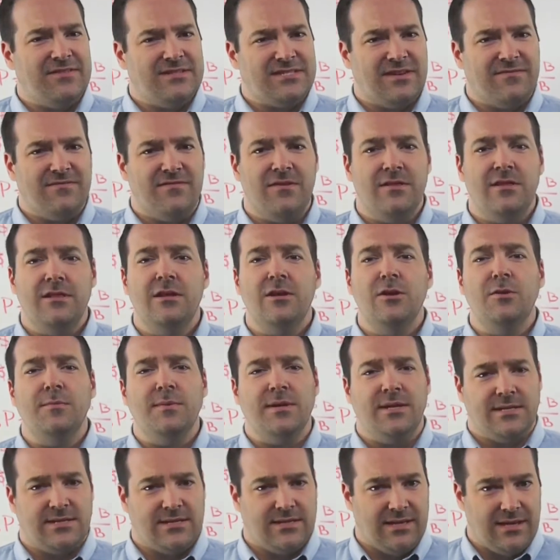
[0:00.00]
give us a
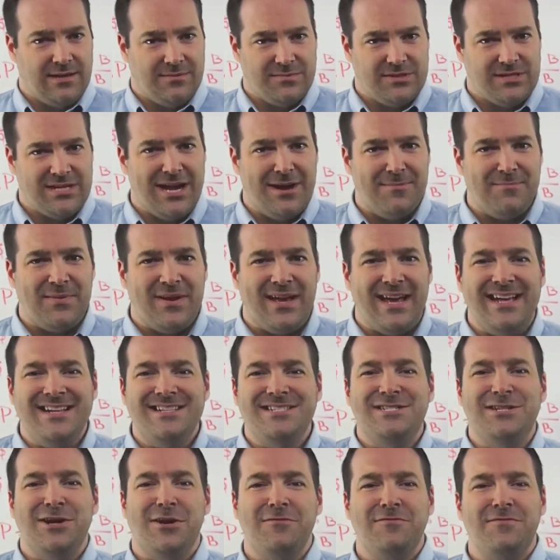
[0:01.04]
voluminous thumbs up,
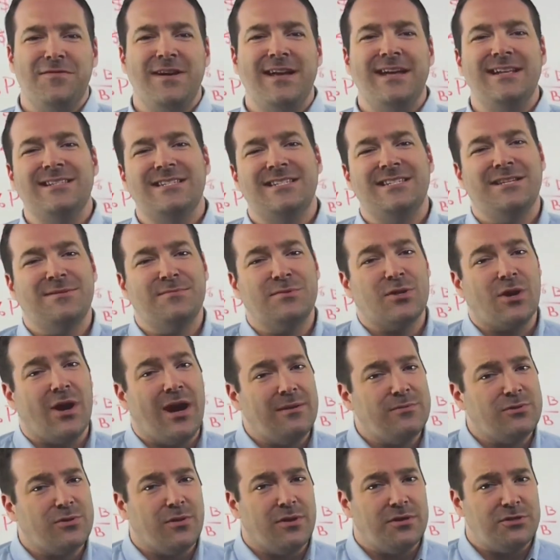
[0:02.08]
and don't forget to
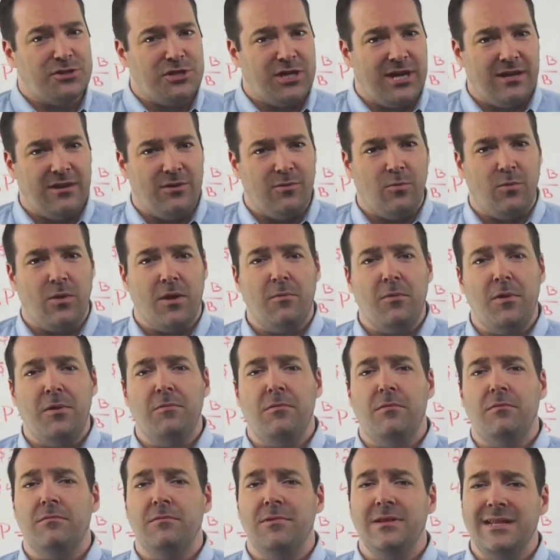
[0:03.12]
subscribe to our channel, where we
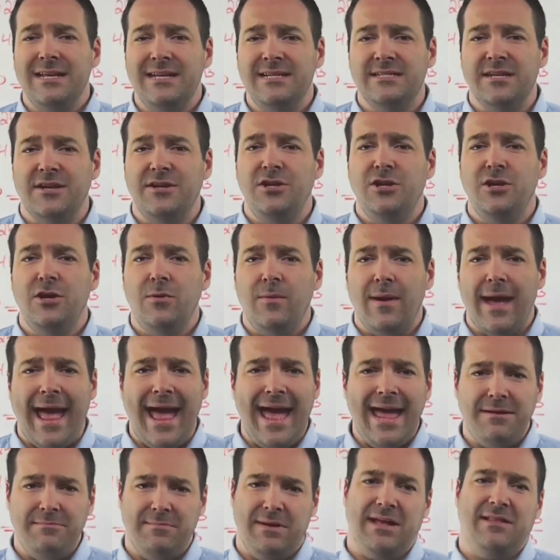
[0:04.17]
will release a new
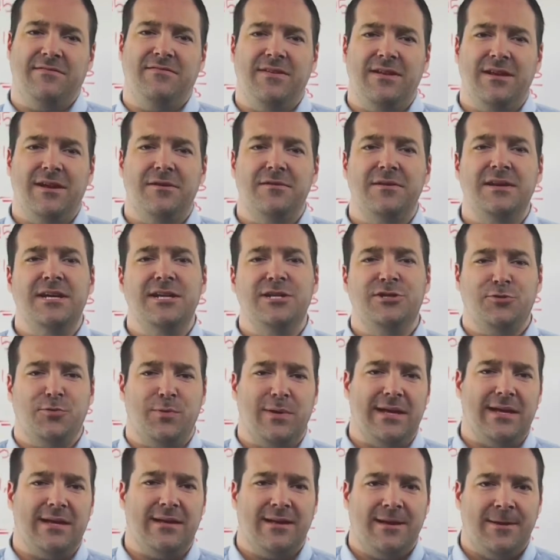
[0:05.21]
AdMath video each
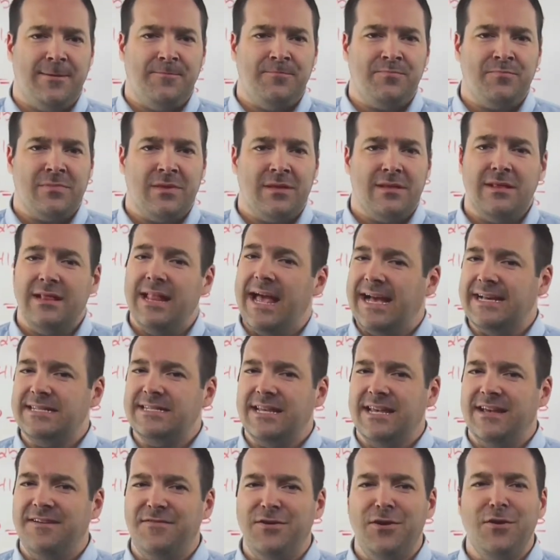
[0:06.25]
week.
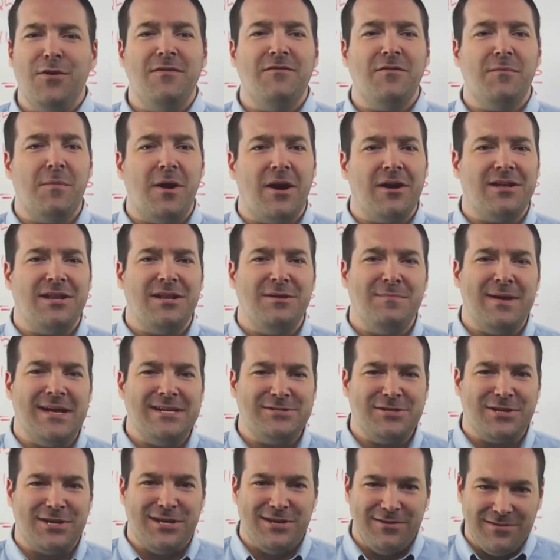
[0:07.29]
Lastly, if you have a marketing
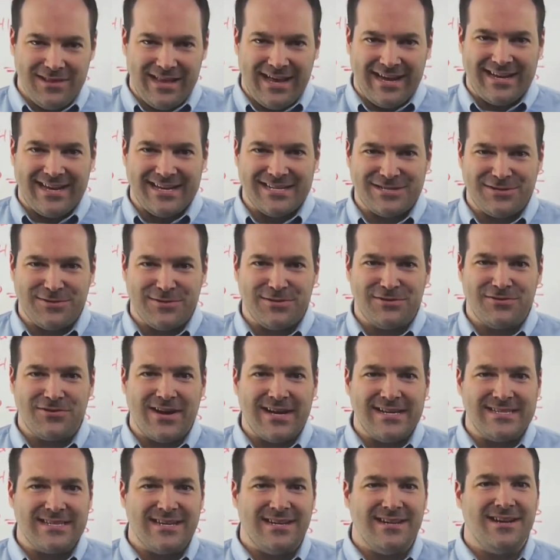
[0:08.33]
metric you'd like us to
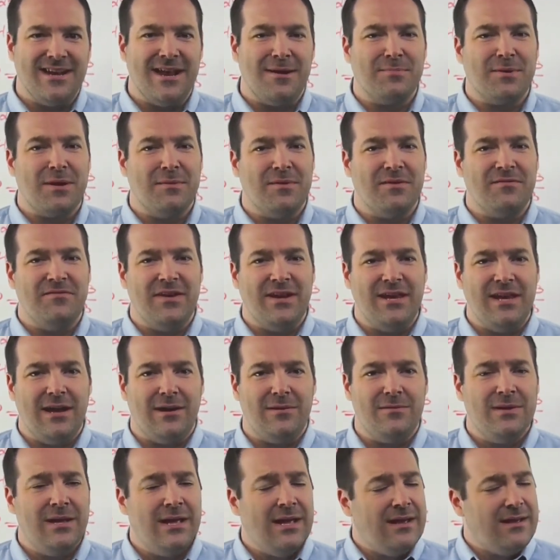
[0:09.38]
address in an upcoming
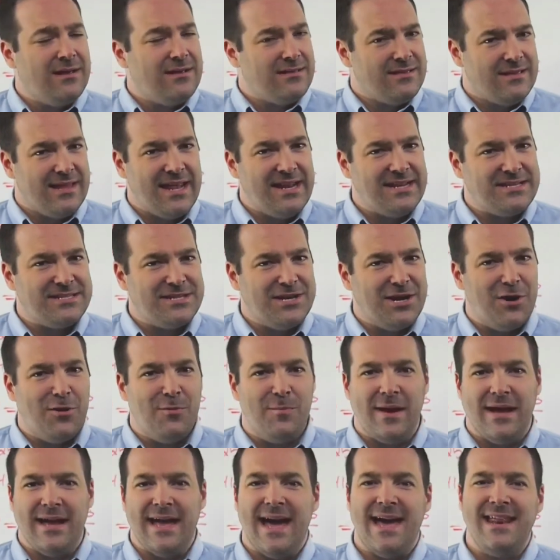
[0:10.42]
video, let us
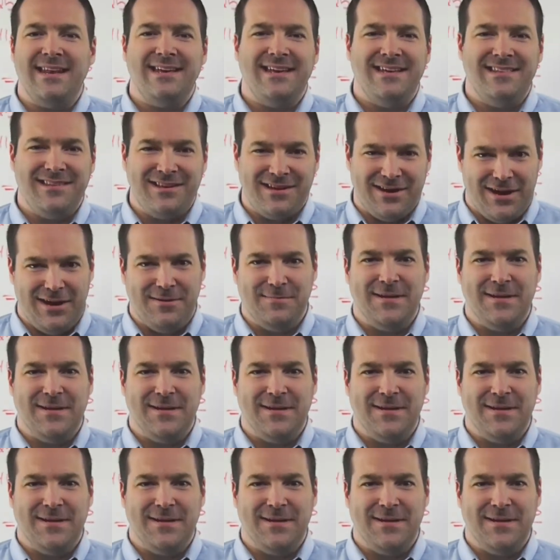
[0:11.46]
know by adding it in the